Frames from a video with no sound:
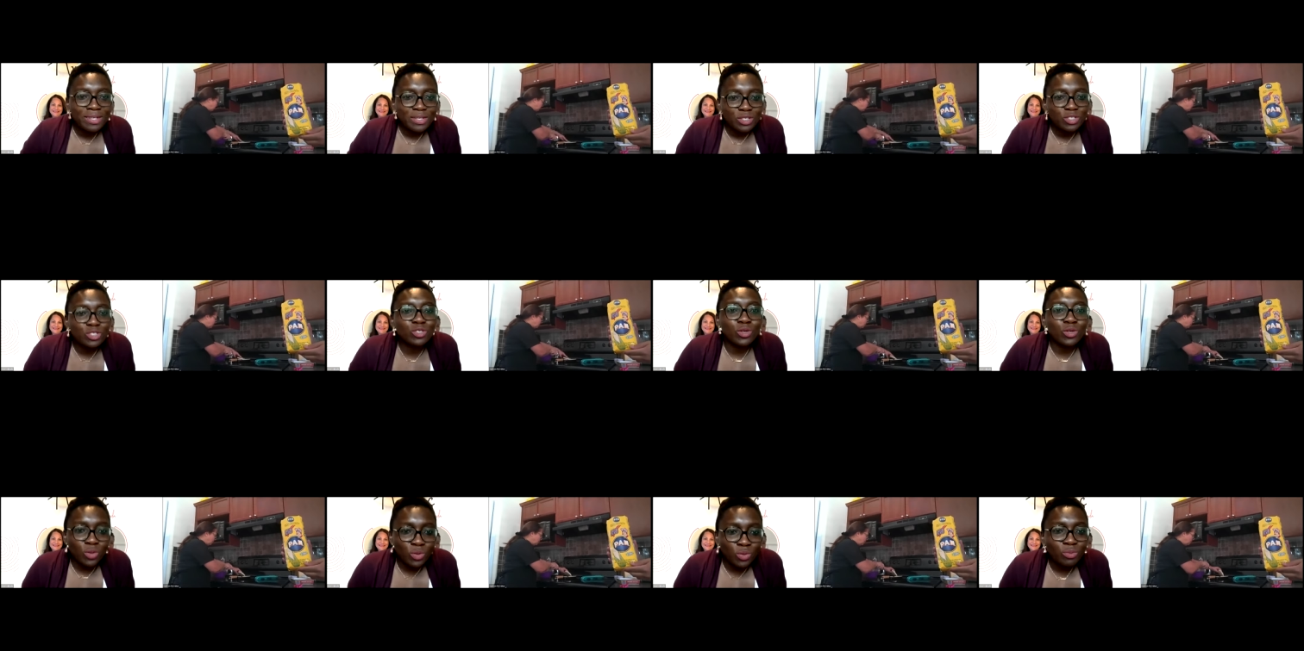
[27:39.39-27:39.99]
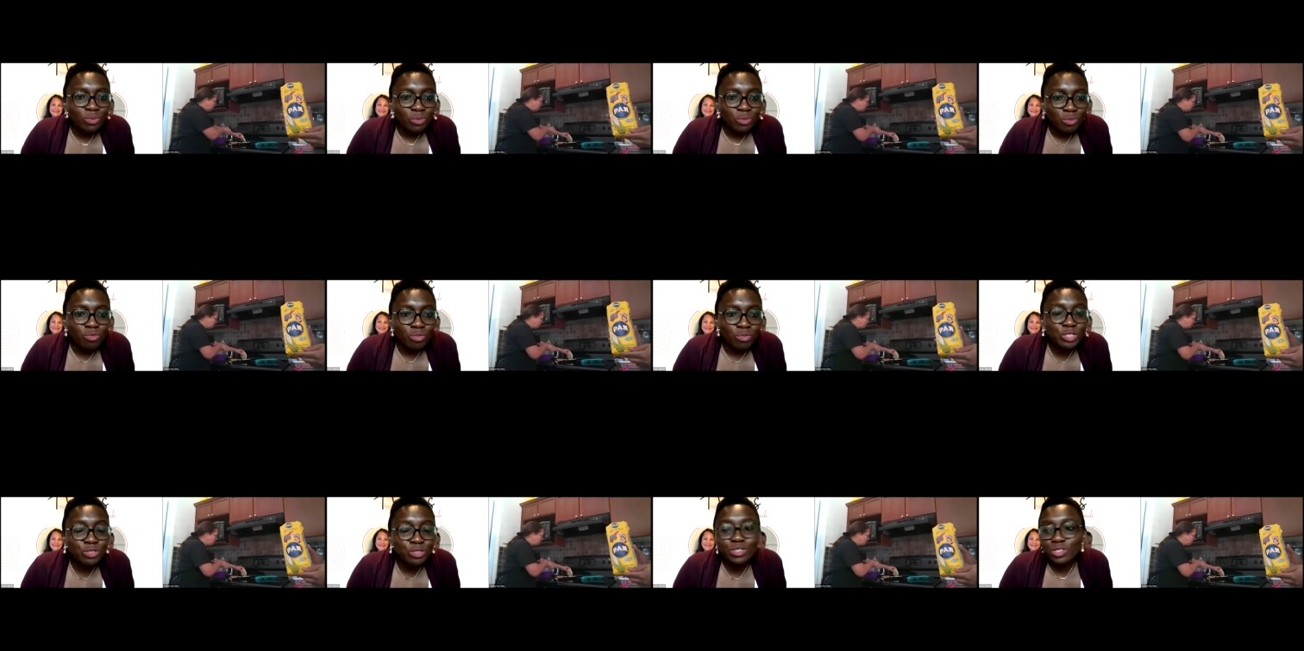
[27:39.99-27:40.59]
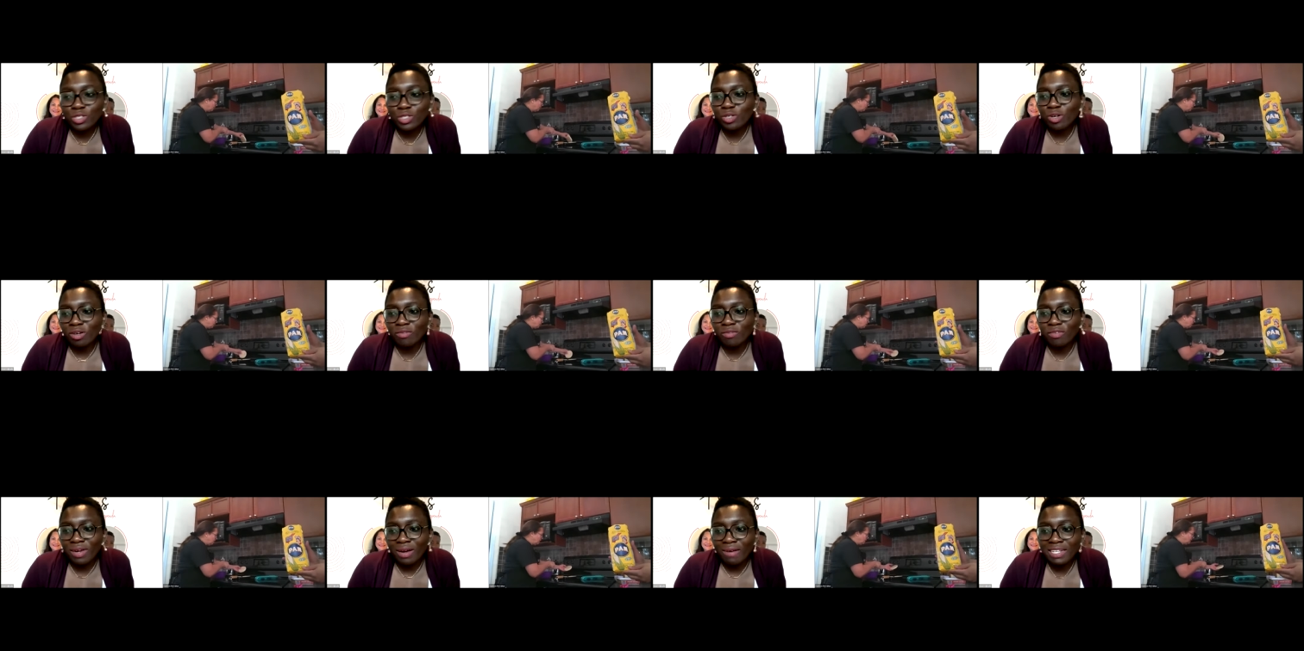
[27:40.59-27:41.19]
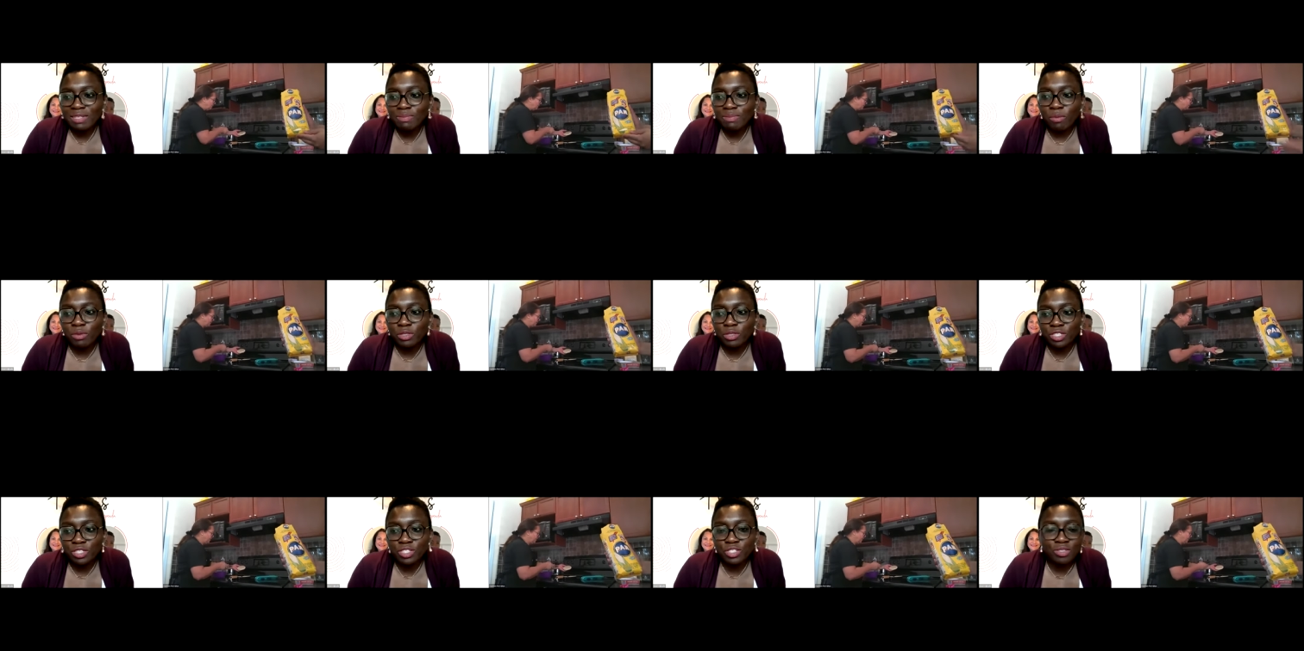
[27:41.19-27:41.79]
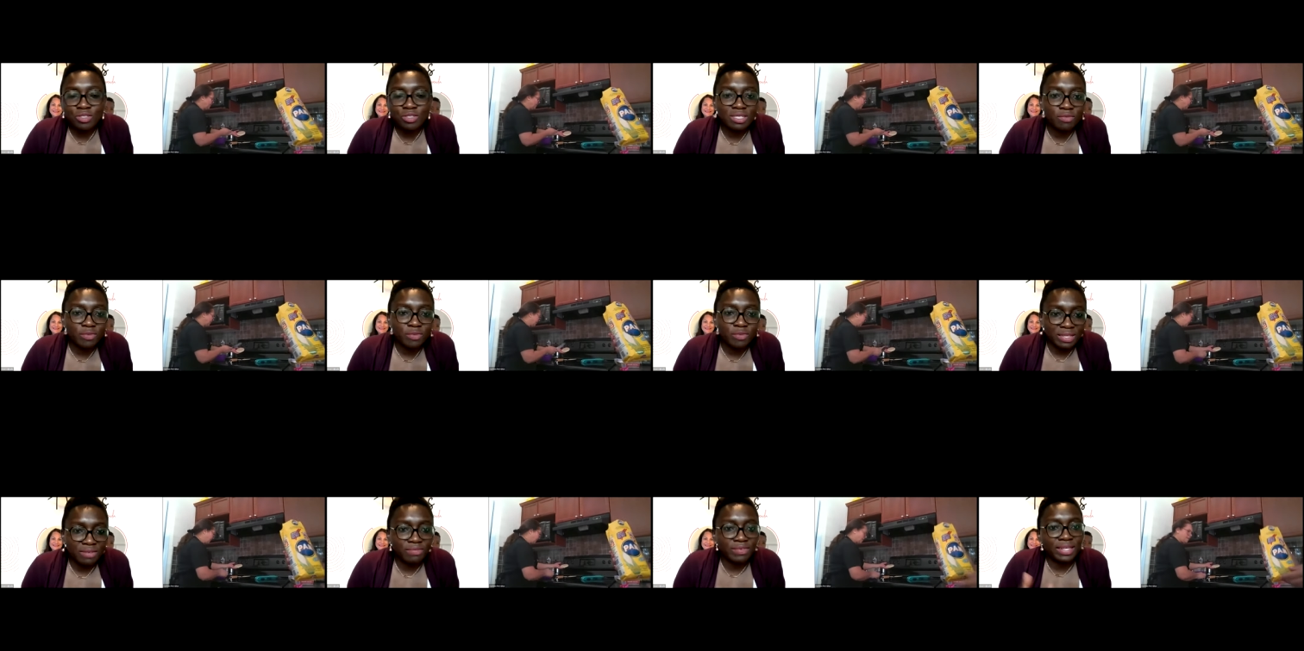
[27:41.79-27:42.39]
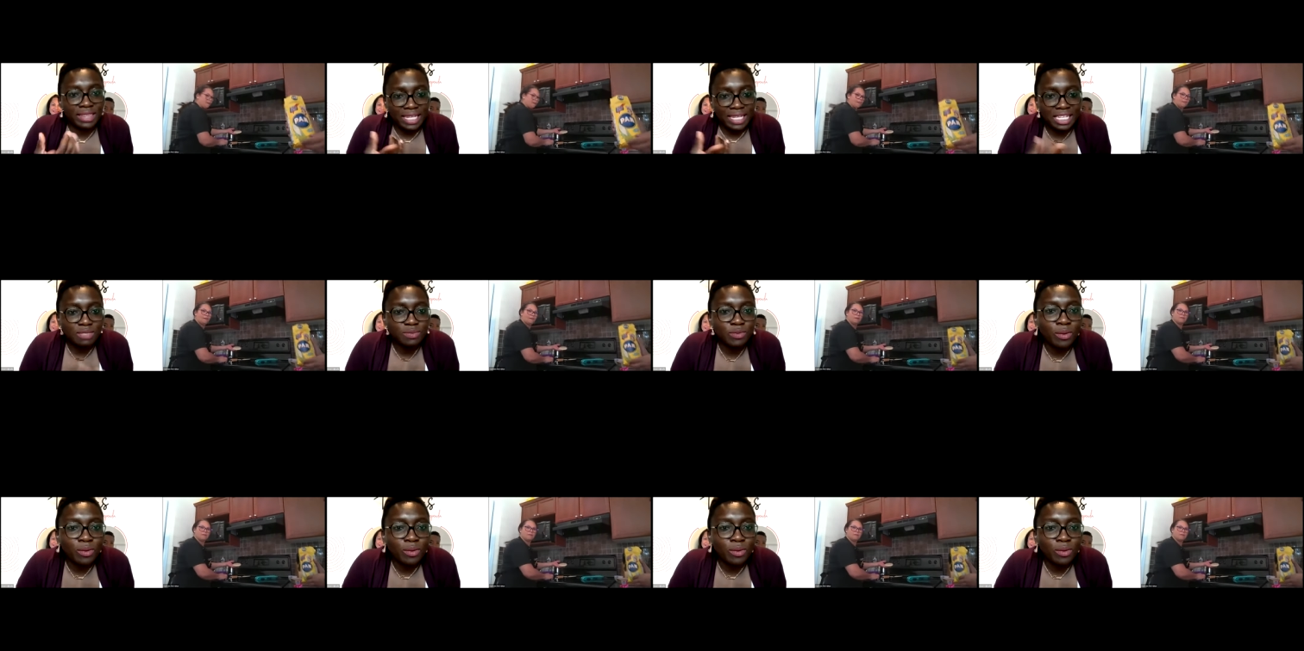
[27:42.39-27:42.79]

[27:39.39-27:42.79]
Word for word: So we do use corn flour, but we just use it for different things.